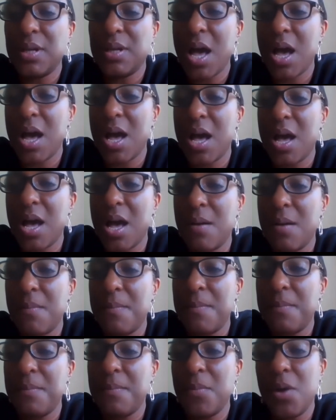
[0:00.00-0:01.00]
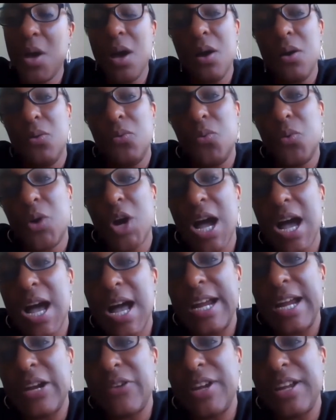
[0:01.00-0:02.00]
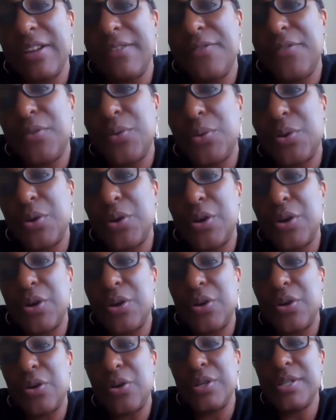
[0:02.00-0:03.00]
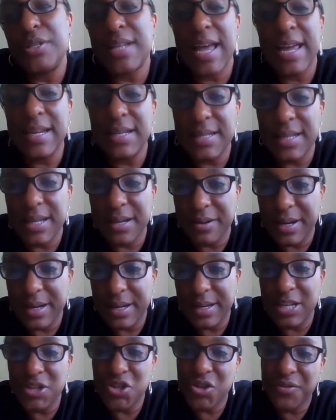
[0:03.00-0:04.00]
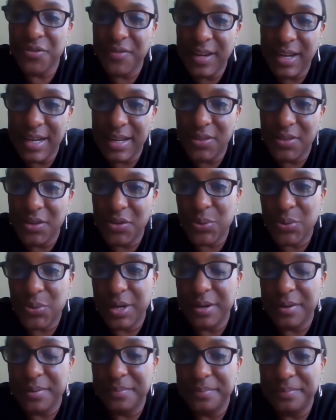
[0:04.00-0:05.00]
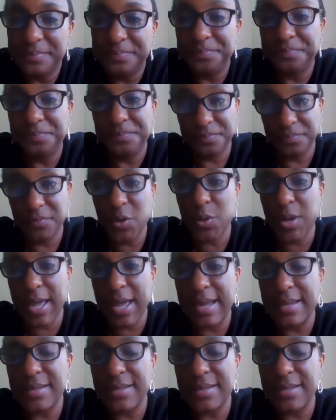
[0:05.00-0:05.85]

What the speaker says: we're hiring for dietary, get your feet in the door. Okay,